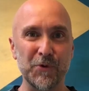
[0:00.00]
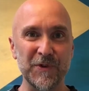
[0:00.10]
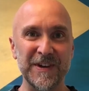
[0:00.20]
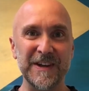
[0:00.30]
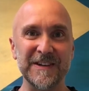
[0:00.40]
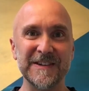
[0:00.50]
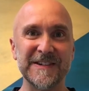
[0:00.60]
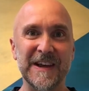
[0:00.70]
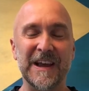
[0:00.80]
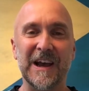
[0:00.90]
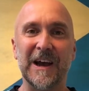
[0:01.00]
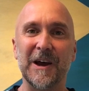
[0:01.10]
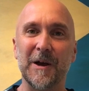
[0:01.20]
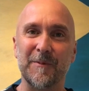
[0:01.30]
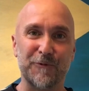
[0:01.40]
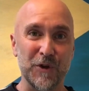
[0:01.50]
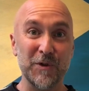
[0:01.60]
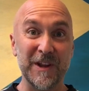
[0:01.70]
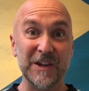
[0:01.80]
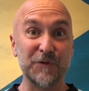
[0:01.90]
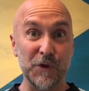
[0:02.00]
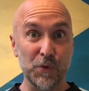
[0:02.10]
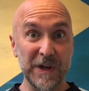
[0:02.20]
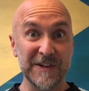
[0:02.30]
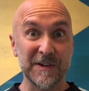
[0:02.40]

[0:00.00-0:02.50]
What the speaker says: routines for you in the next few weeks.